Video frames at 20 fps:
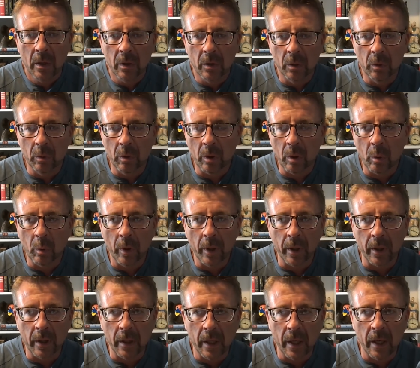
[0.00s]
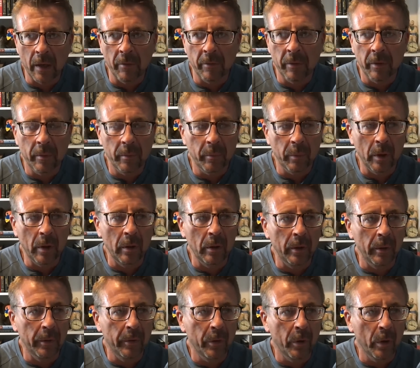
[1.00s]
do a quick live,
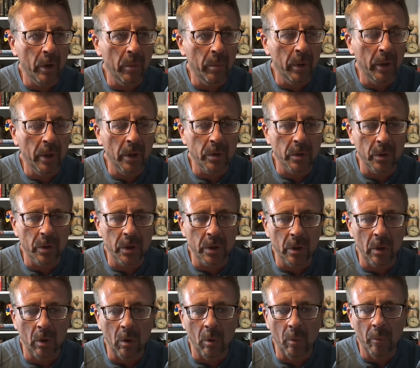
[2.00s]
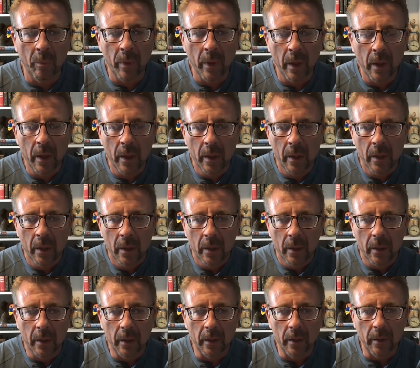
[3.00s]
probably 30 minutes or so.
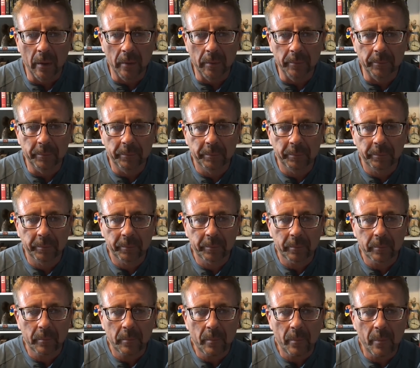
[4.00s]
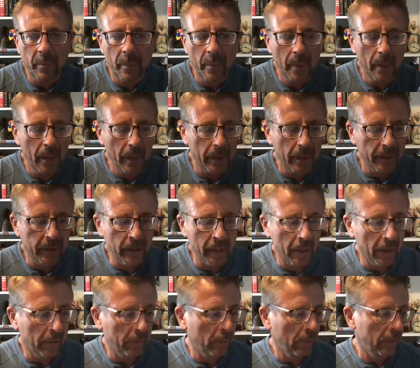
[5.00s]
Um, I
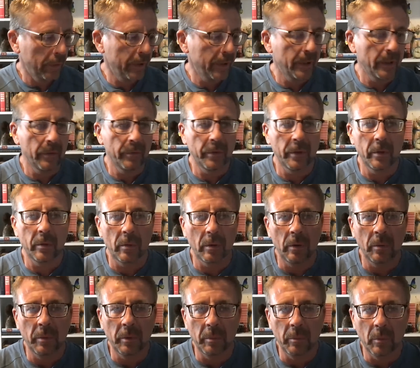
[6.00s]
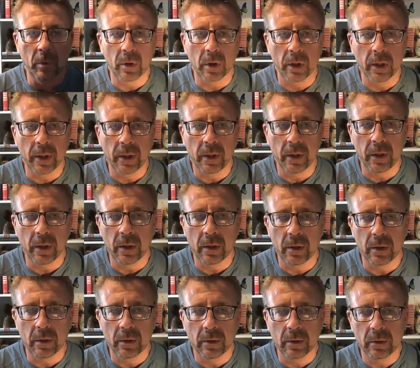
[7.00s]
decided to see if I do a little bit more light
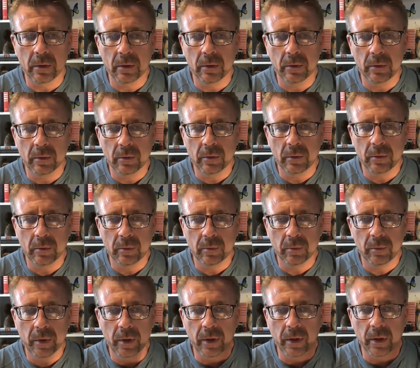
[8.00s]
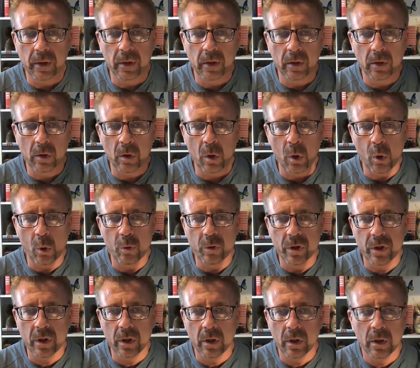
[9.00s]
here, make it a little
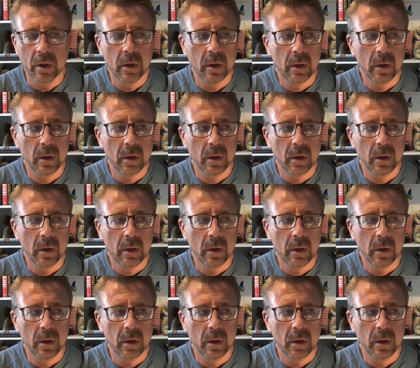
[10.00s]
cozy.